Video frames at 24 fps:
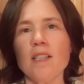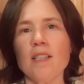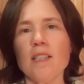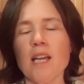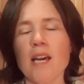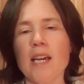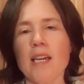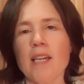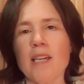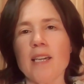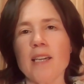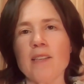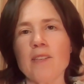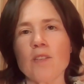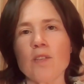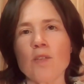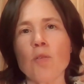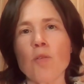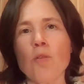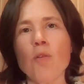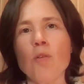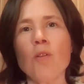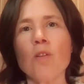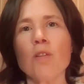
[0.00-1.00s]
like its
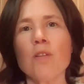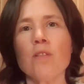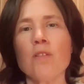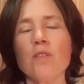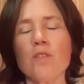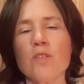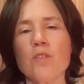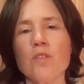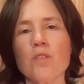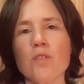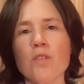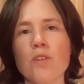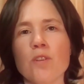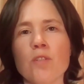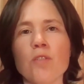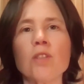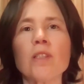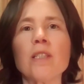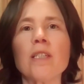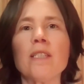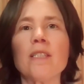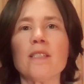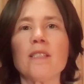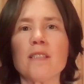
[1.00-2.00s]
goal is
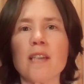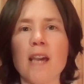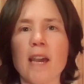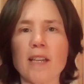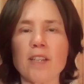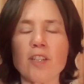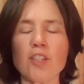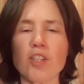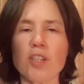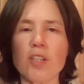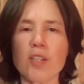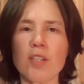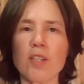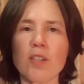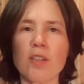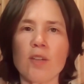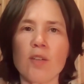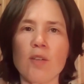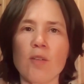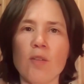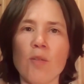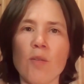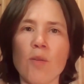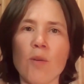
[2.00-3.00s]
early detection
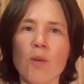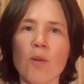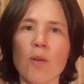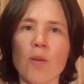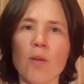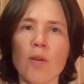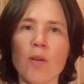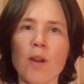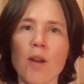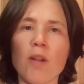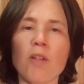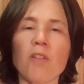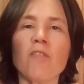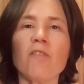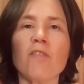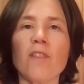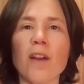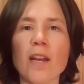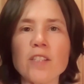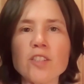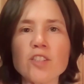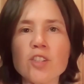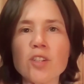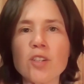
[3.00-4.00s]
or
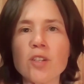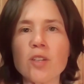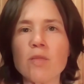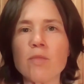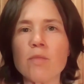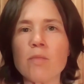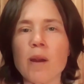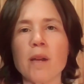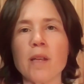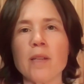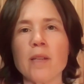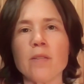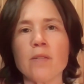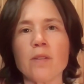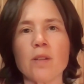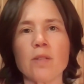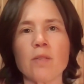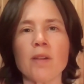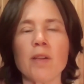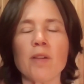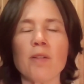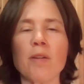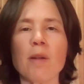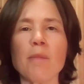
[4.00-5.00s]
prevention by knowing
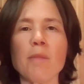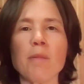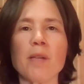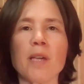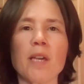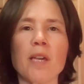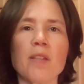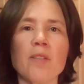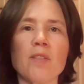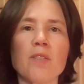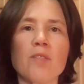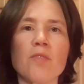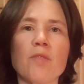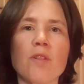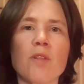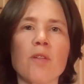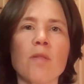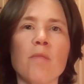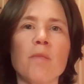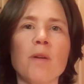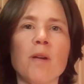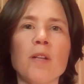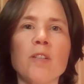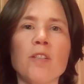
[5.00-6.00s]
what you're up against
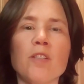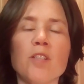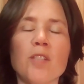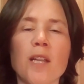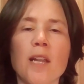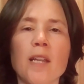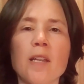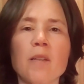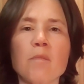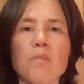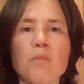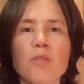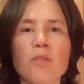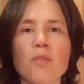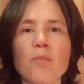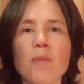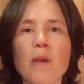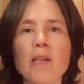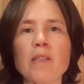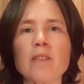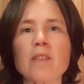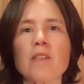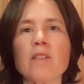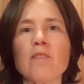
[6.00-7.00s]
from a genetic
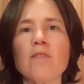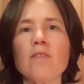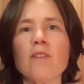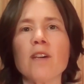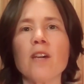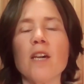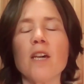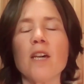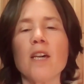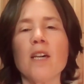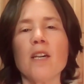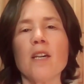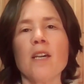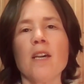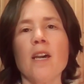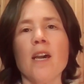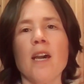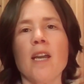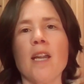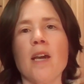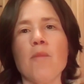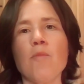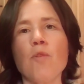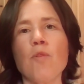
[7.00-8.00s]
perspective.
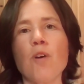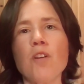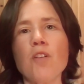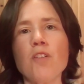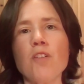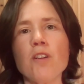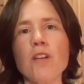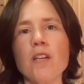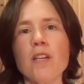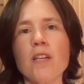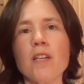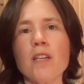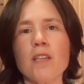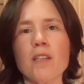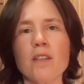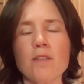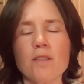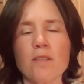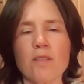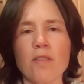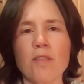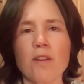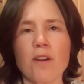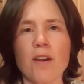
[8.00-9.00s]
And I'm wondering
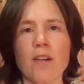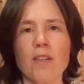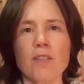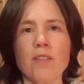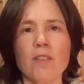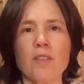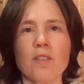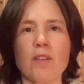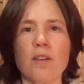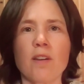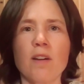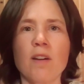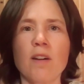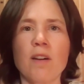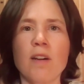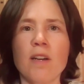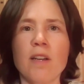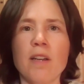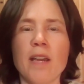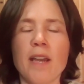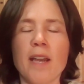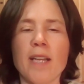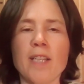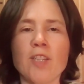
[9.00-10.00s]
your thoughts
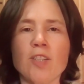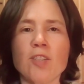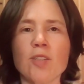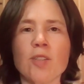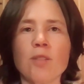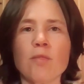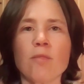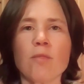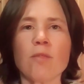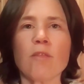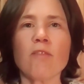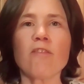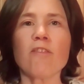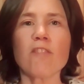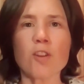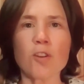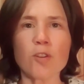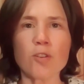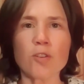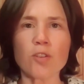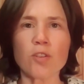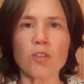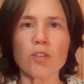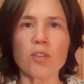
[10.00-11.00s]
on actually
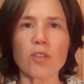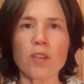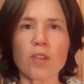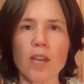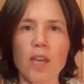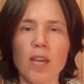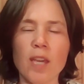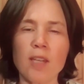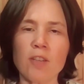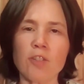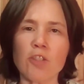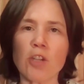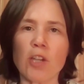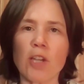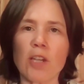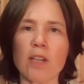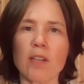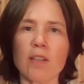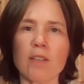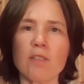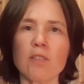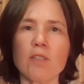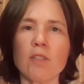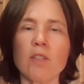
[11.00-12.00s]
reverse
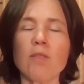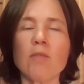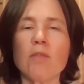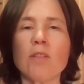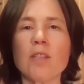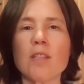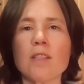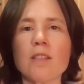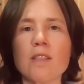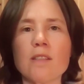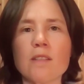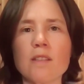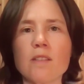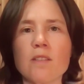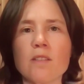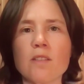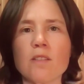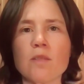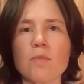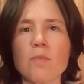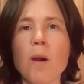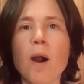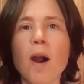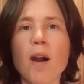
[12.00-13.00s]
aging. Do you think that this
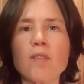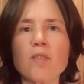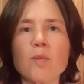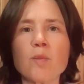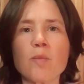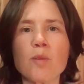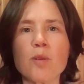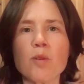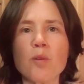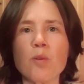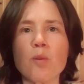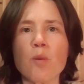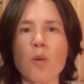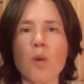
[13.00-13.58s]
is possible